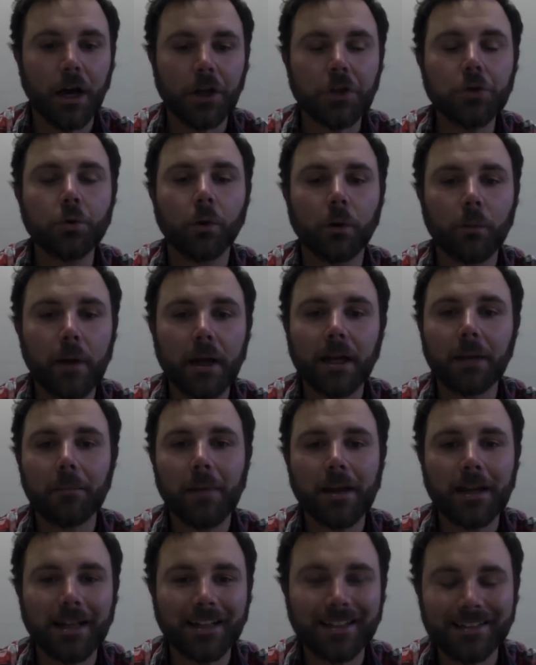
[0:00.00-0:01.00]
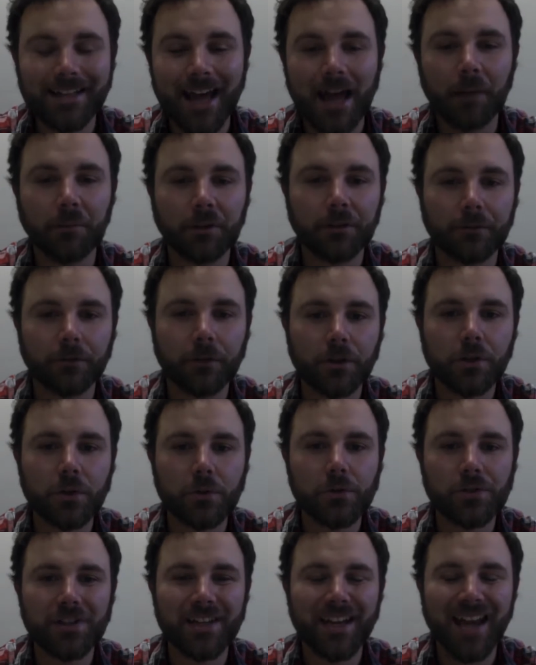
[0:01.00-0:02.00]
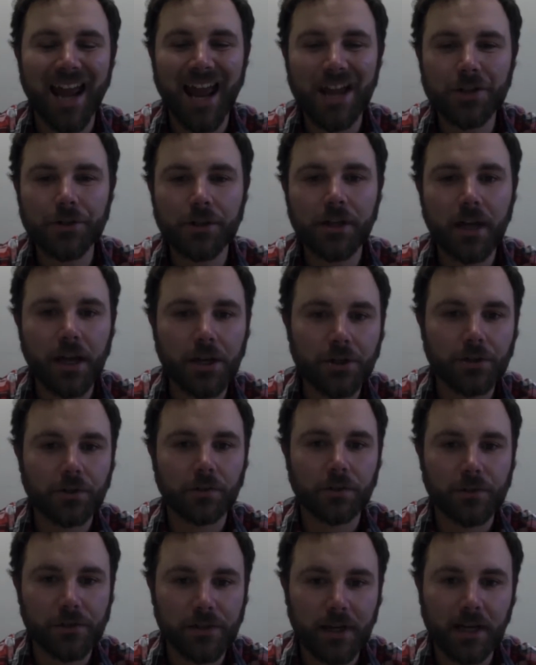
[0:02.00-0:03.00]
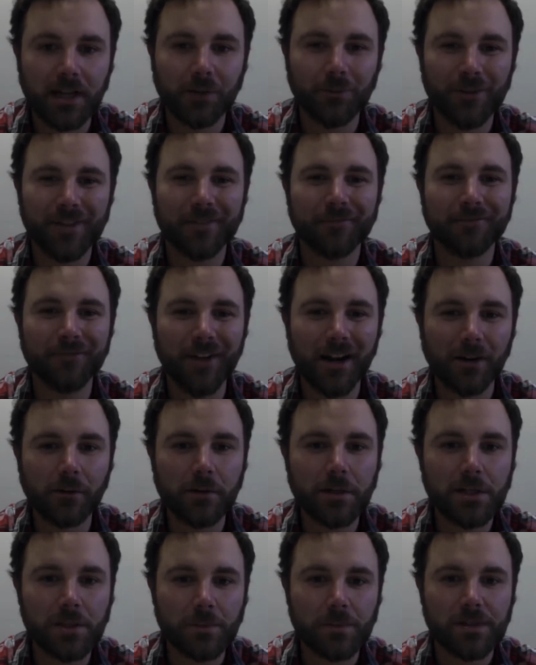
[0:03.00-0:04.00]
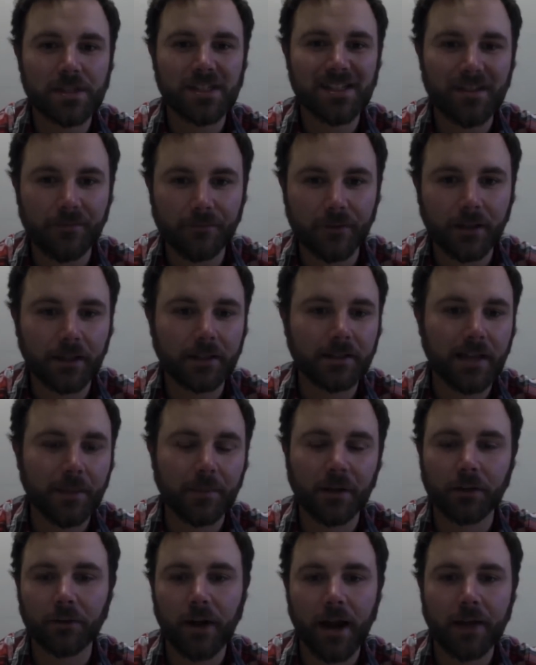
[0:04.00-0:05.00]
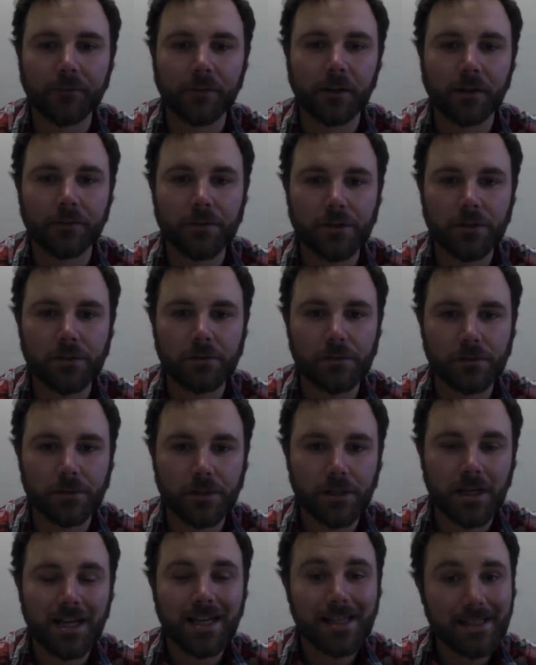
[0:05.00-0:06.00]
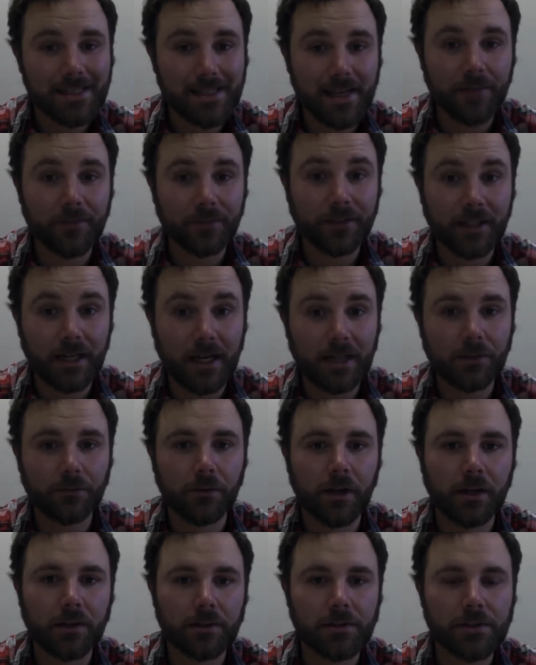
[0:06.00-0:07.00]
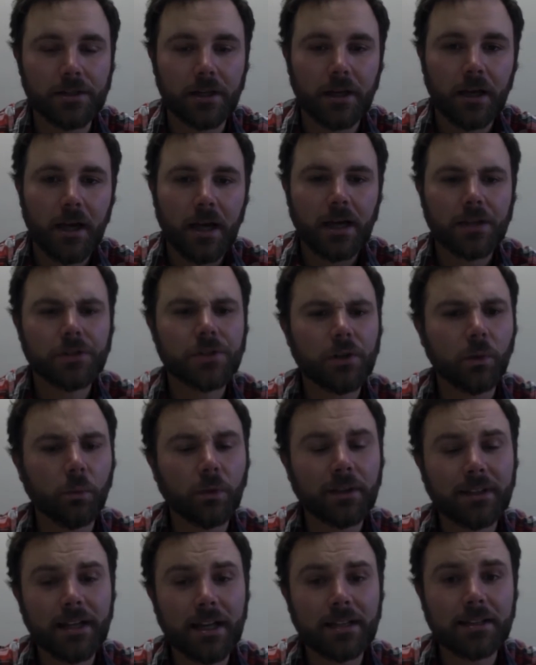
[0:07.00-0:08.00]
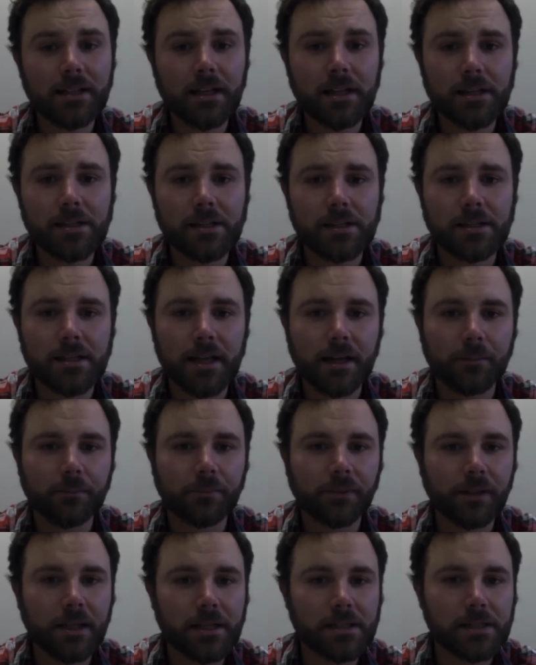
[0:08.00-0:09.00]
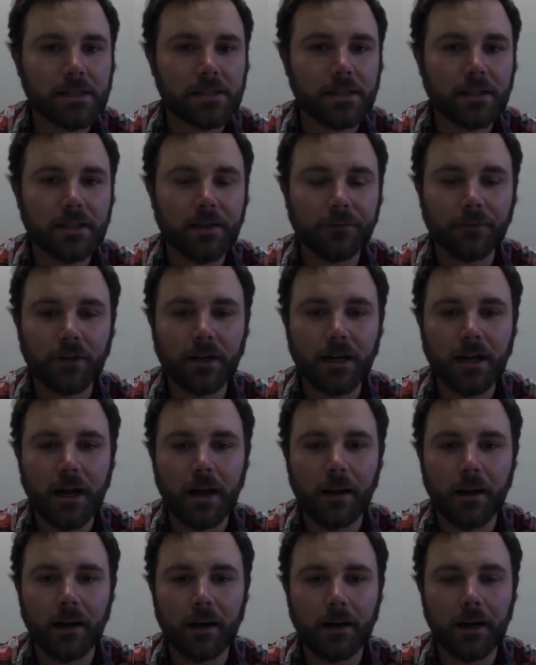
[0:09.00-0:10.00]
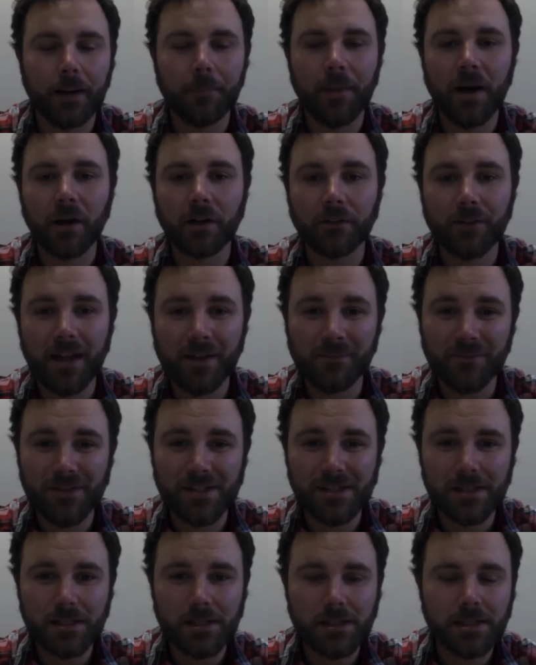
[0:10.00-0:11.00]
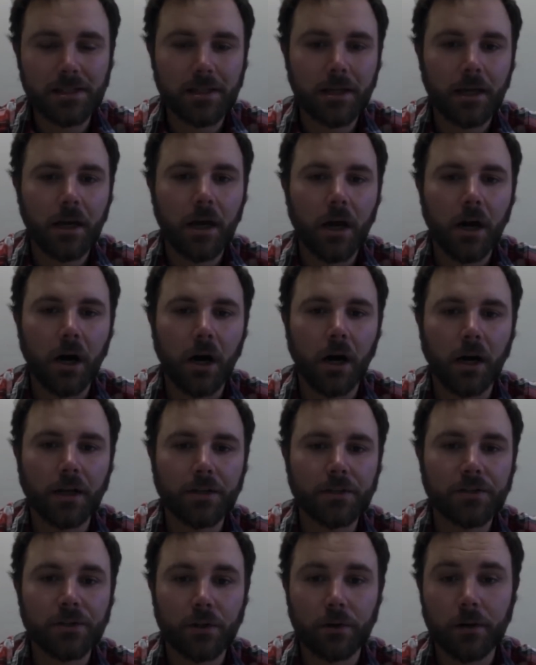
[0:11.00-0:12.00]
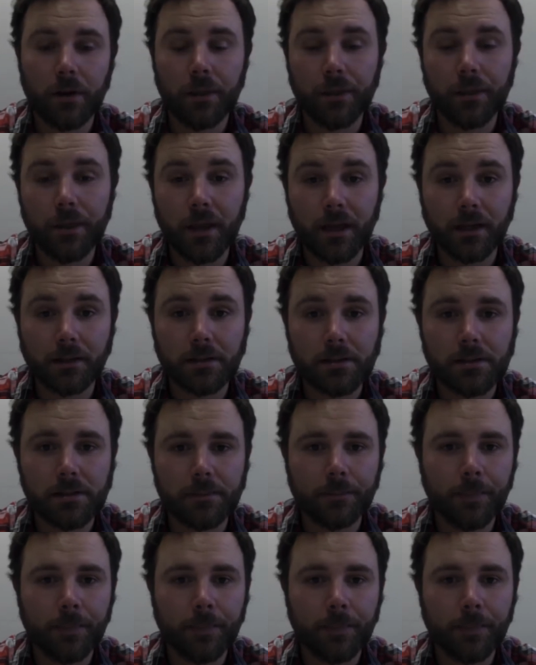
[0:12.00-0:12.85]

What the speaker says: You are recommending a tablet for use in an educational setting with a very specific demographic of students, 7th and 8th graders. And so what that does is that places a different amount of emphasis on certain things.